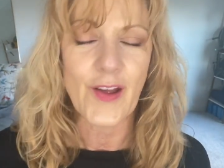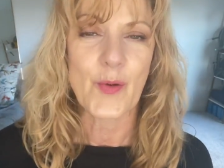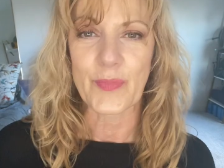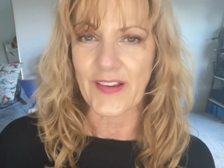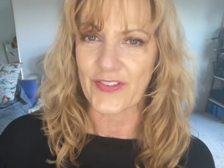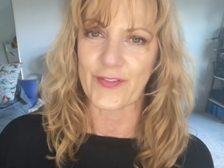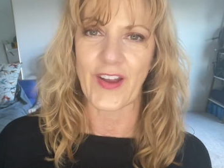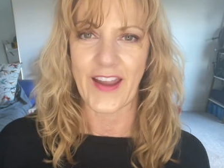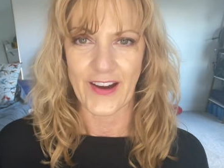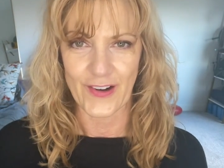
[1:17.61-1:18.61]
piece of
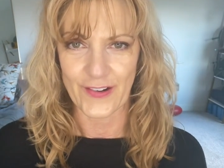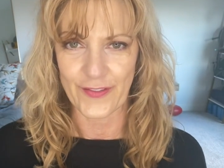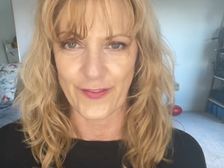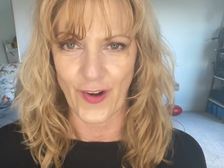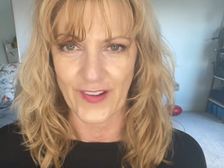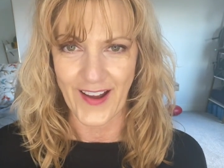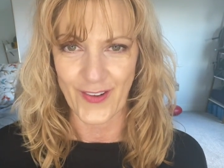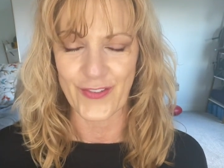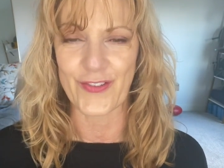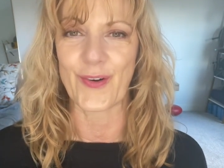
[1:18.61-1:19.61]
hair fall
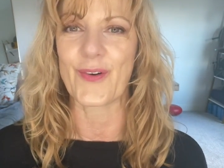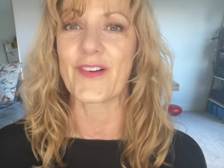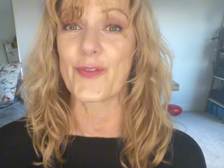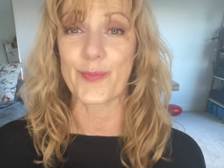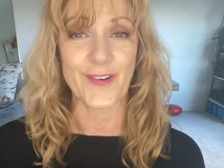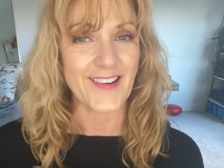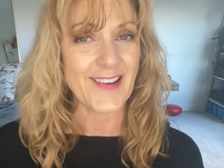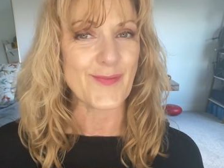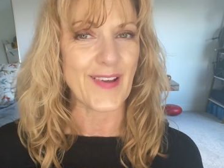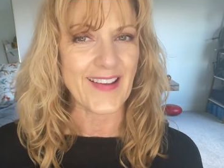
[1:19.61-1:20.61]
out. So it's pretty
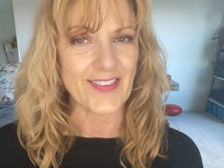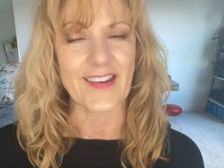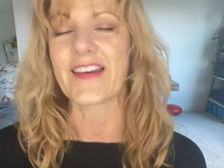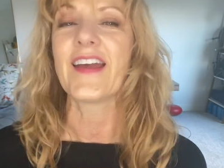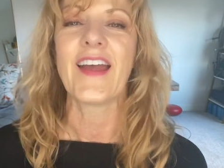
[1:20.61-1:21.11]
amazing.